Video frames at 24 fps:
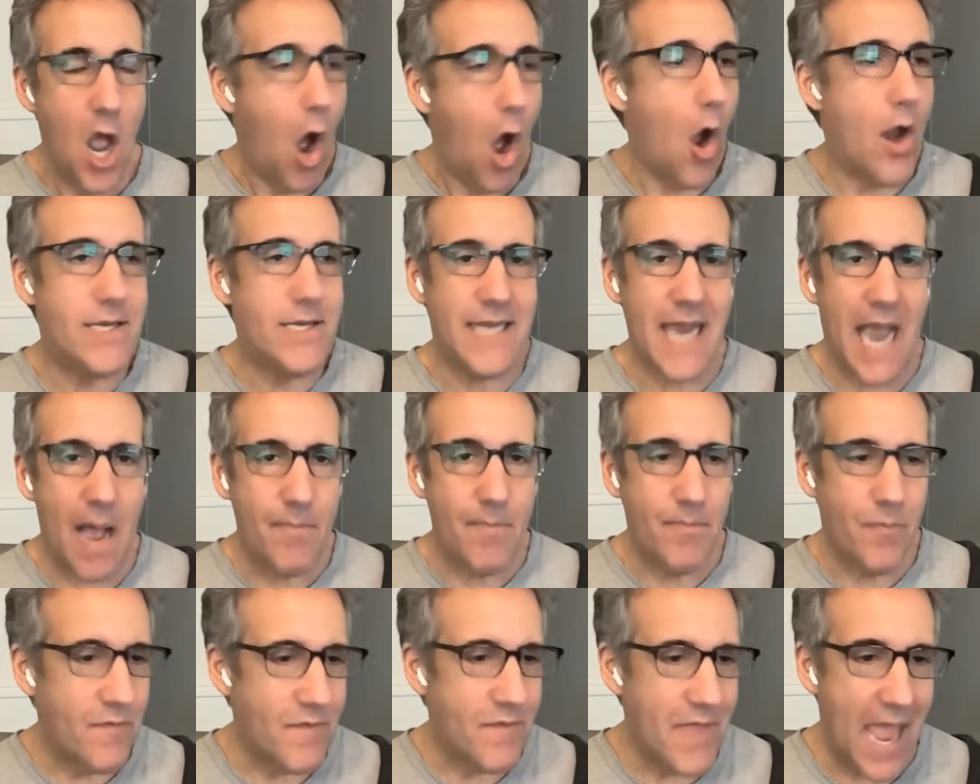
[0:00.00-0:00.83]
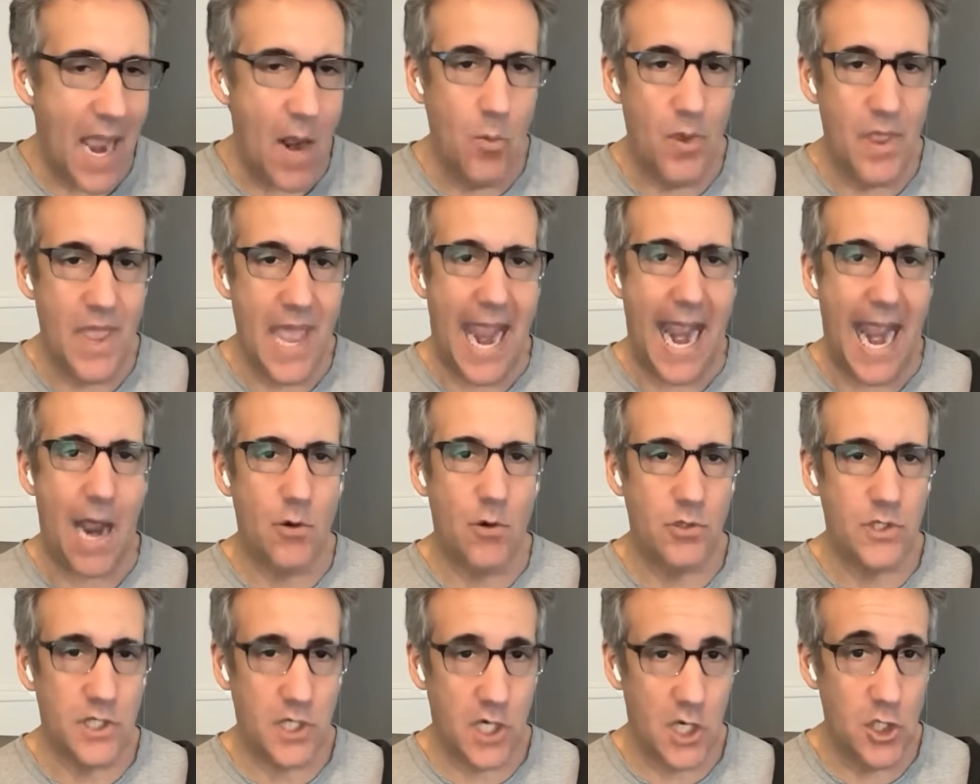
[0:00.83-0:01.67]
On top of that, with a
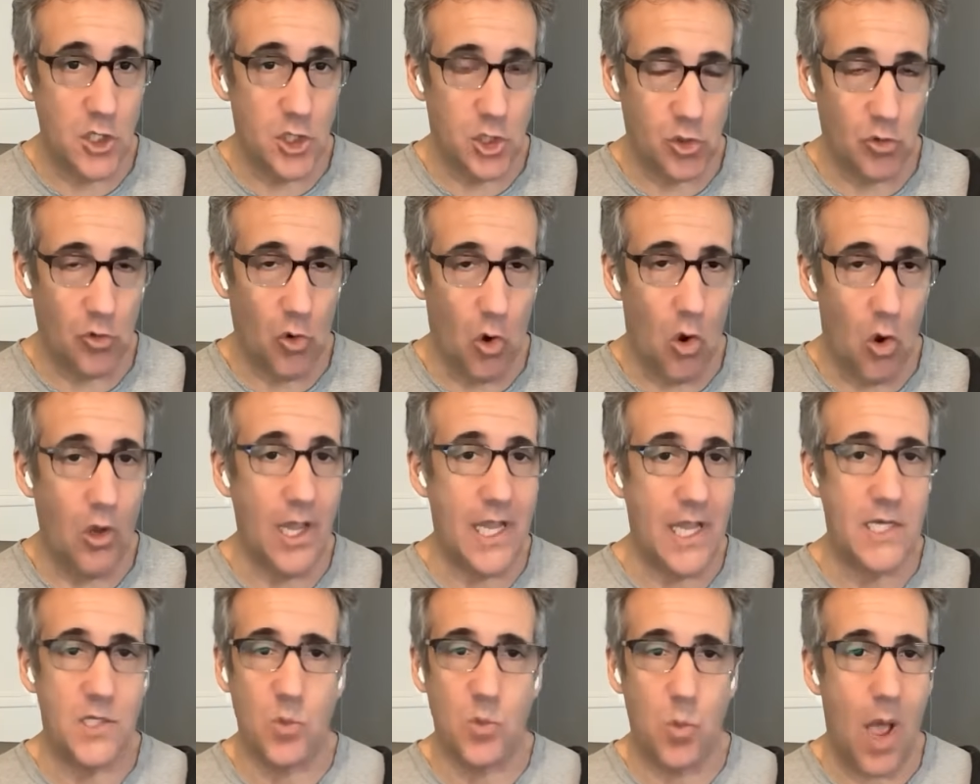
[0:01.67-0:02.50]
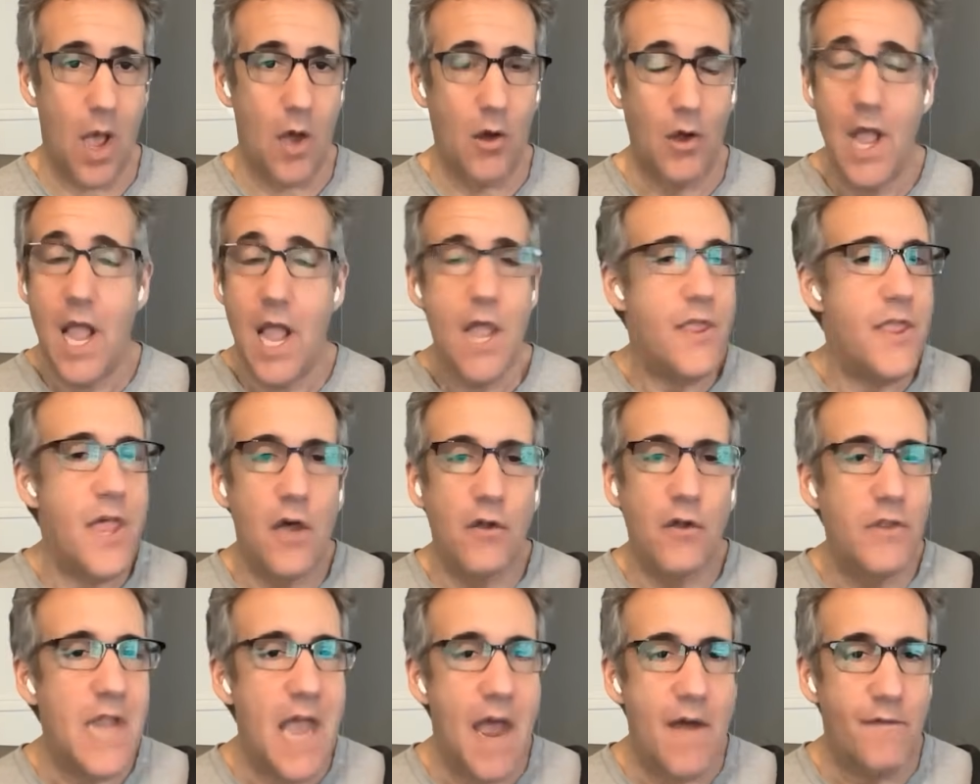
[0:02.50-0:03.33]
House control as well,
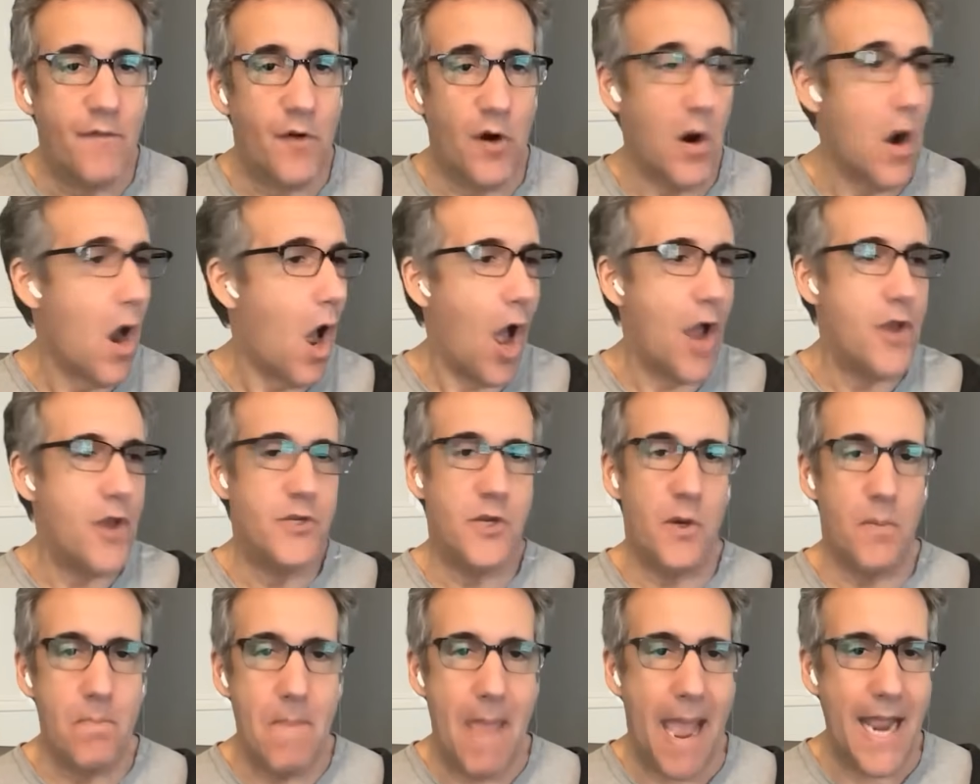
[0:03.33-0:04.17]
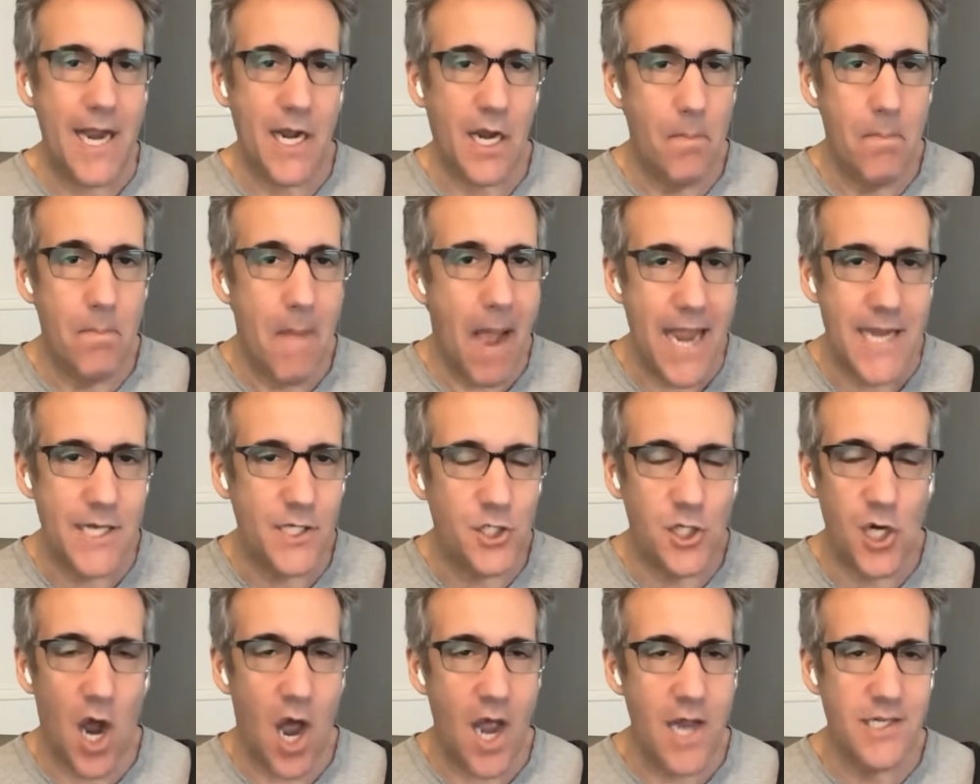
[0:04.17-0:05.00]
they'll never, under MAGA Mike
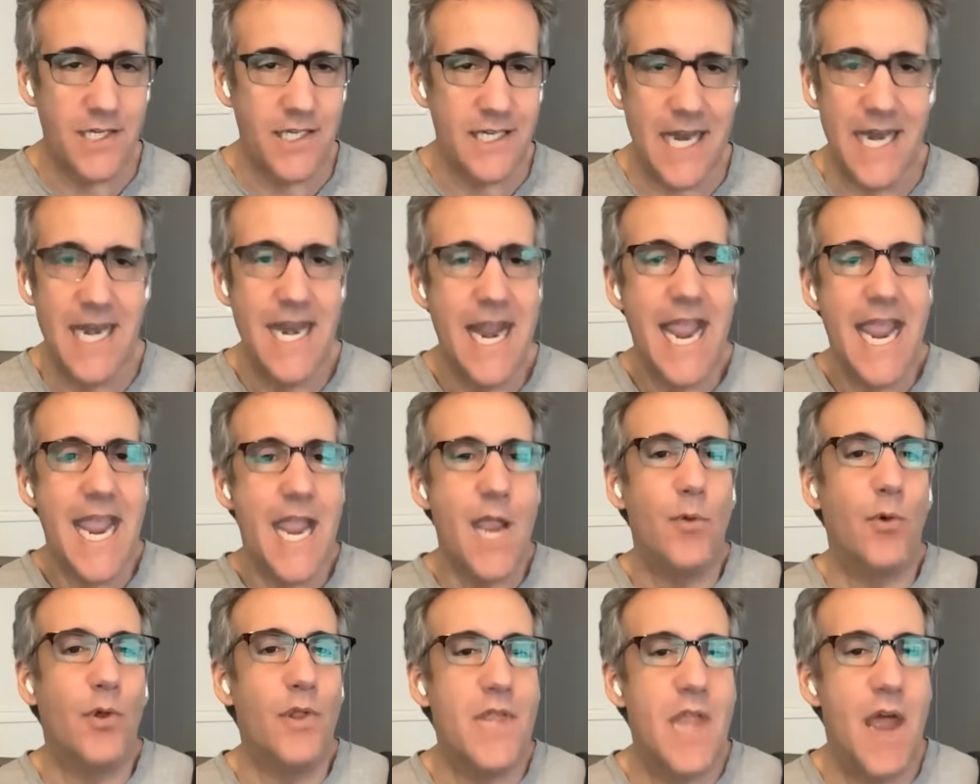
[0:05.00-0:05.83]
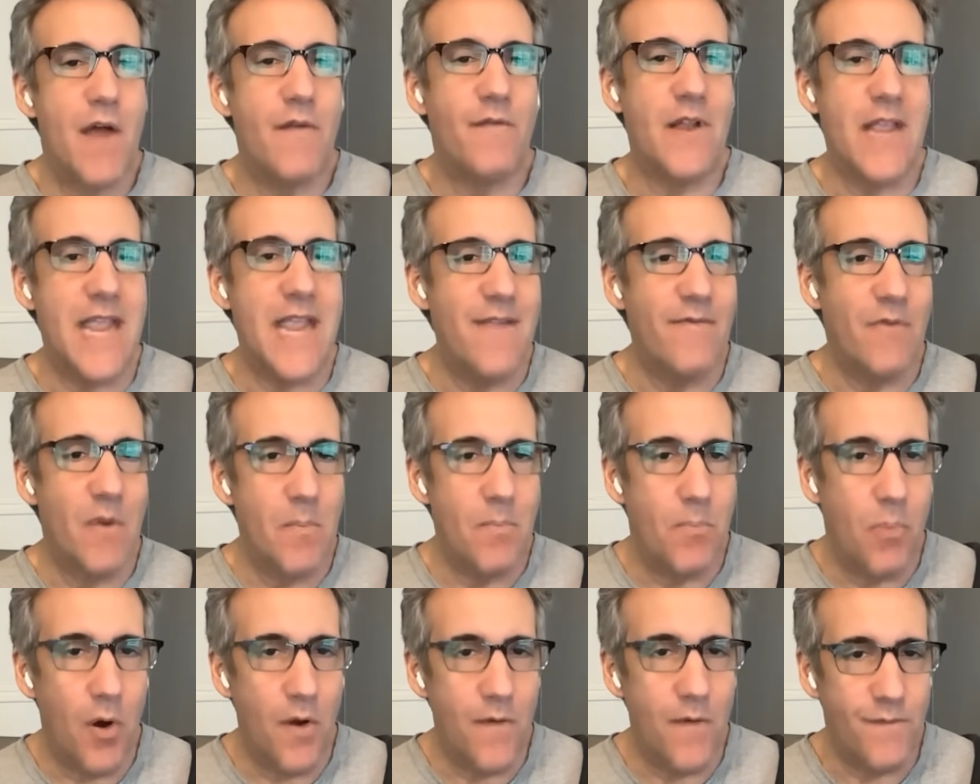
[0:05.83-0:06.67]
Johnson, he will never
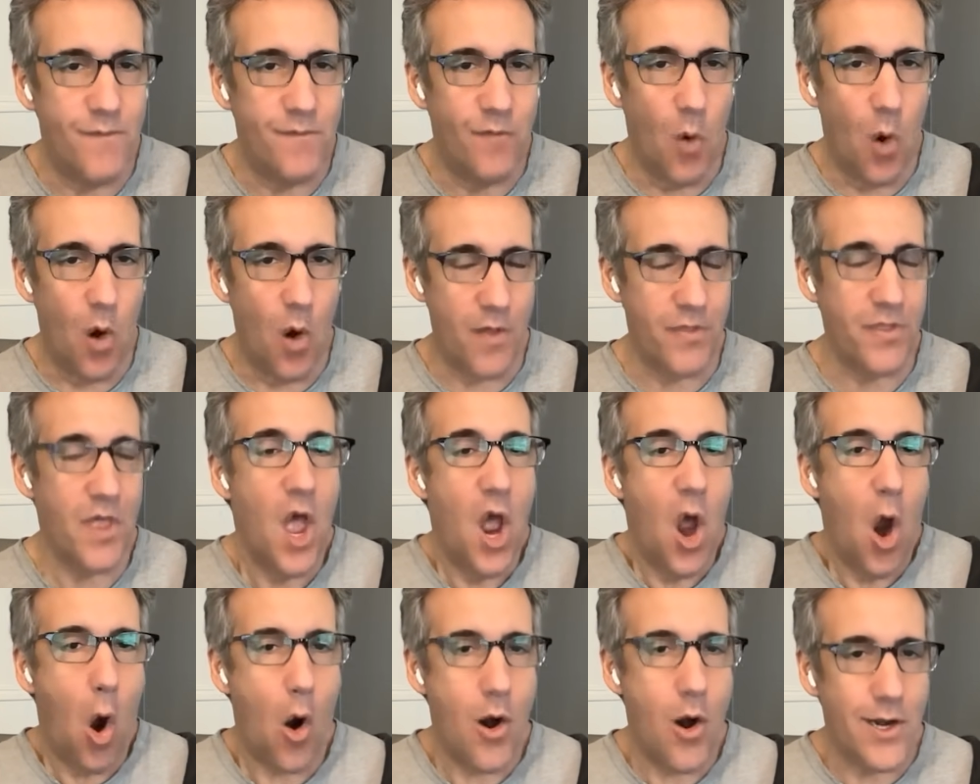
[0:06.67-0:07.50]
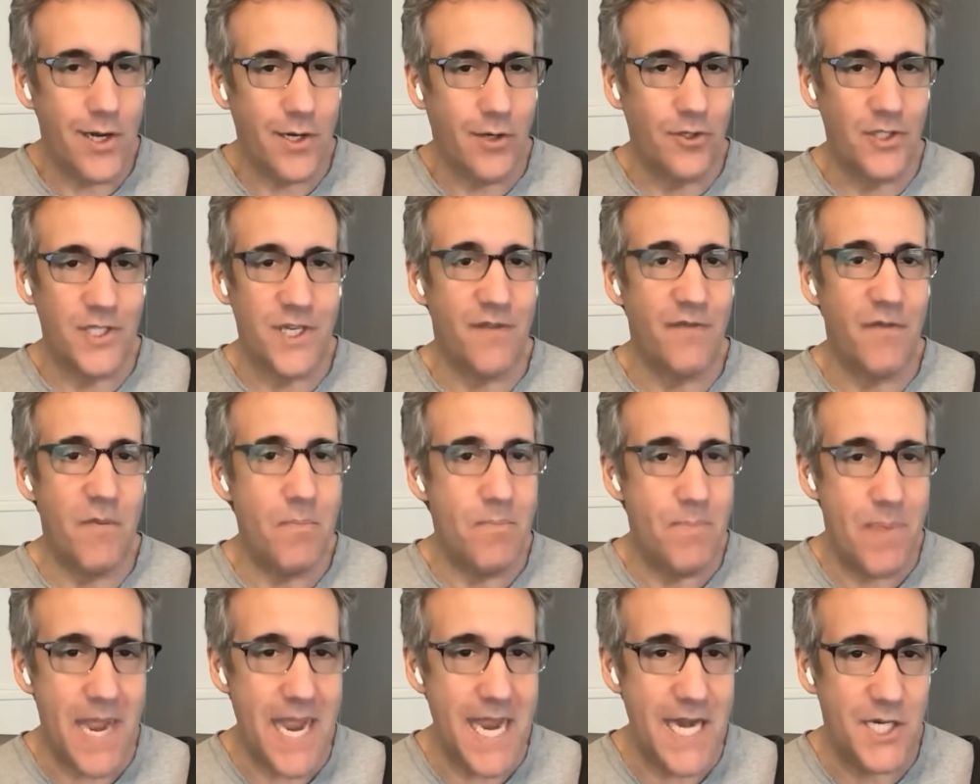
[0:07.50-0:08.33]
even put forth articles of
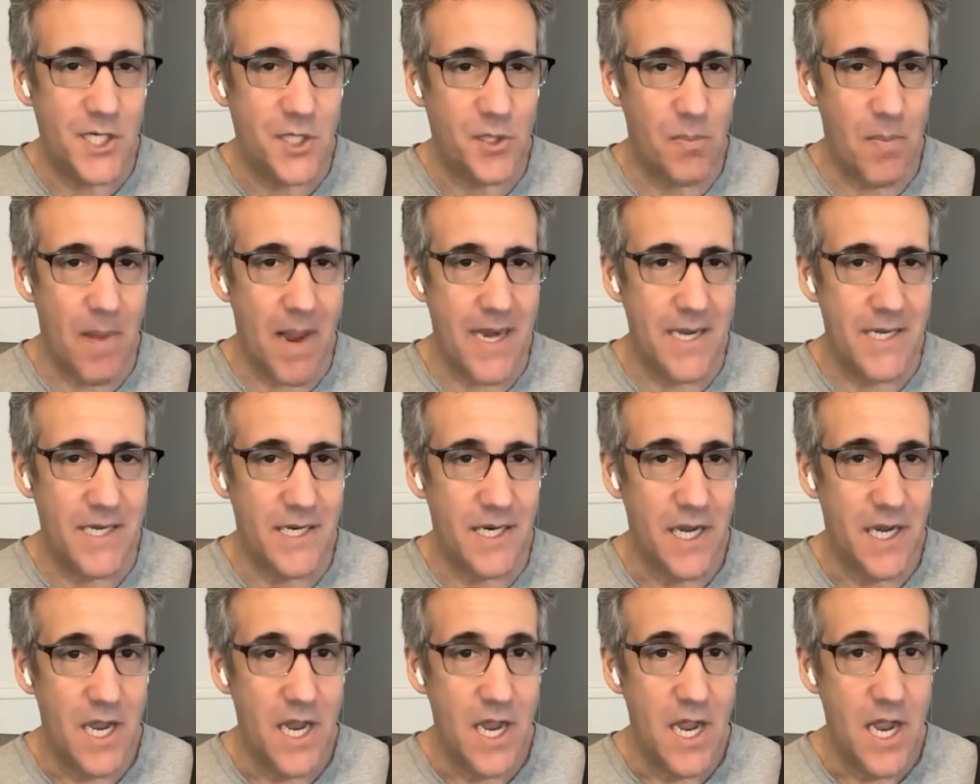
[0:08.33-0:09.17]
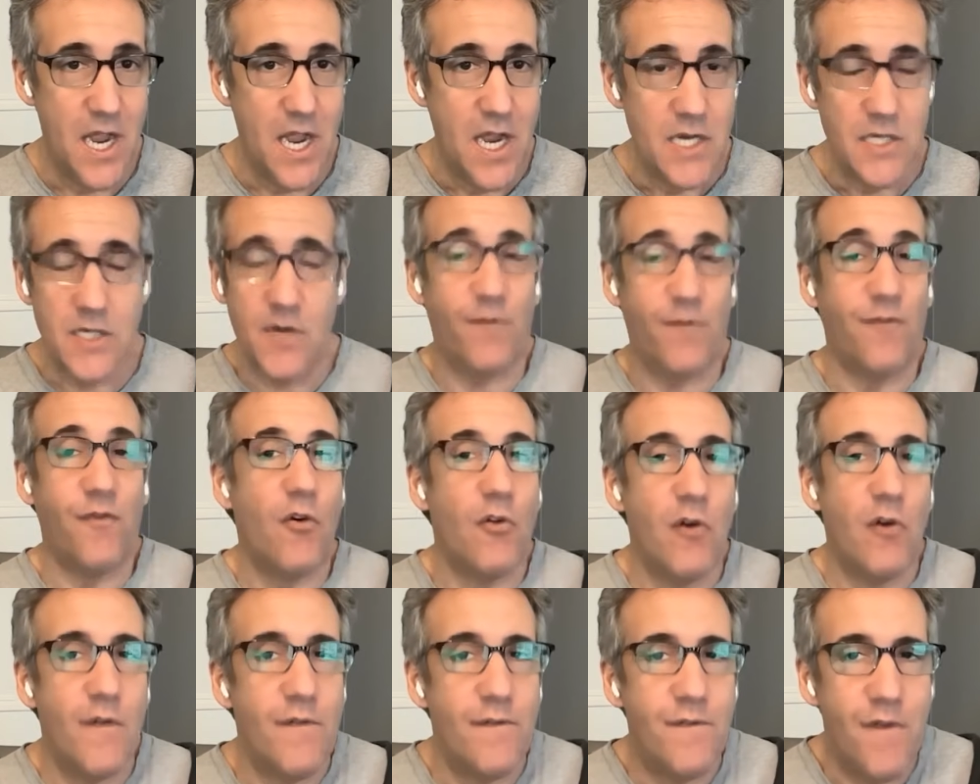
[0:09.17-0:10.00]
impeachment
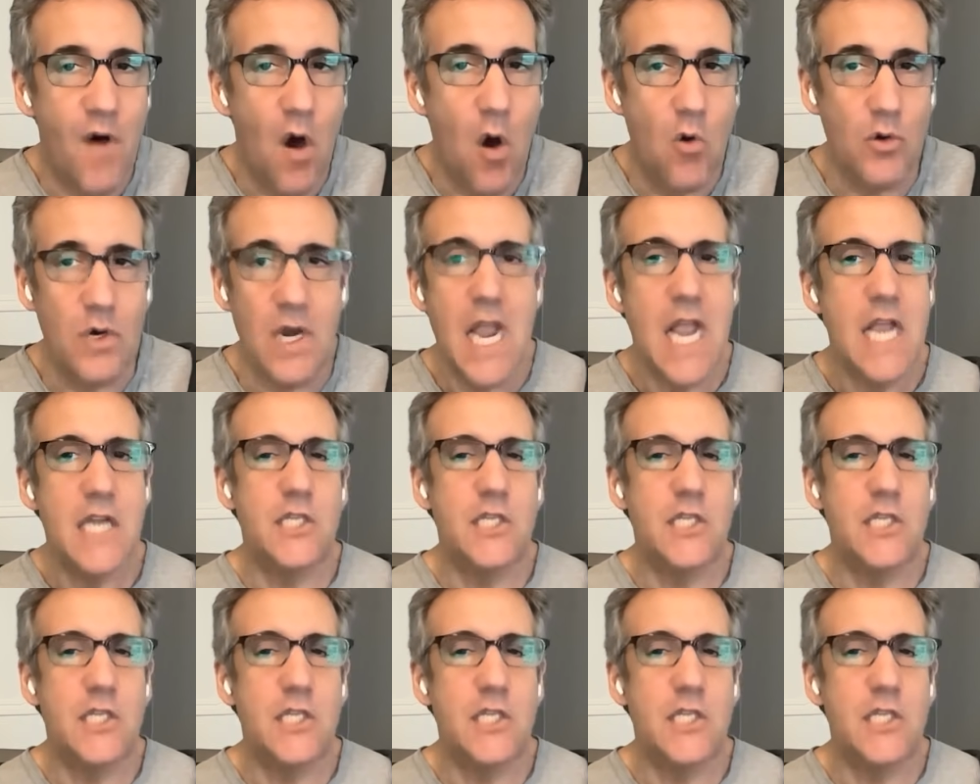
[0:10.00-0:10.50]
for a vote.